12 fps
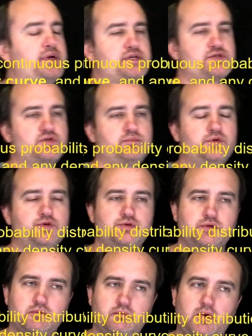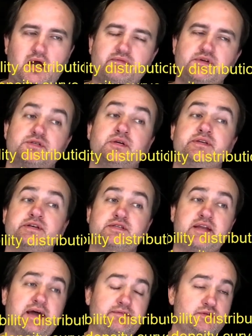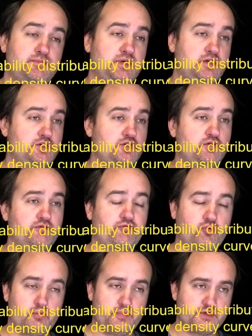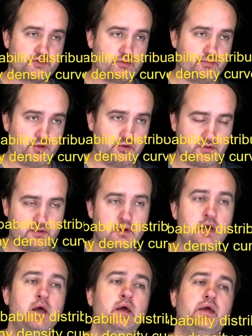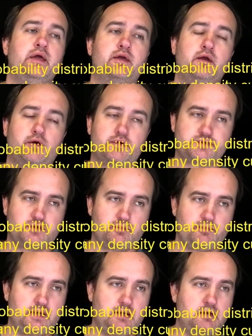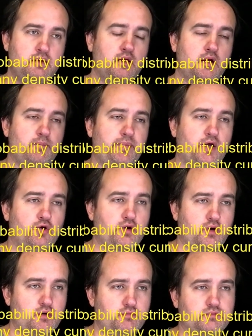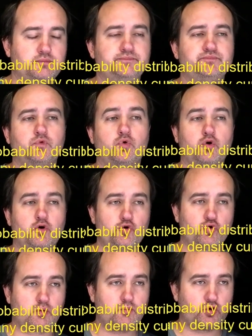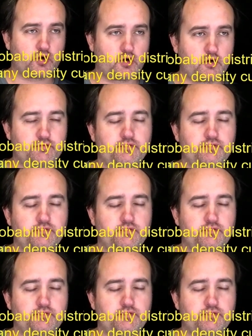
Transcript: distribution. Obviously, it doesn't have to be a uniform distribution. It can also be a bell curve or a normal curve.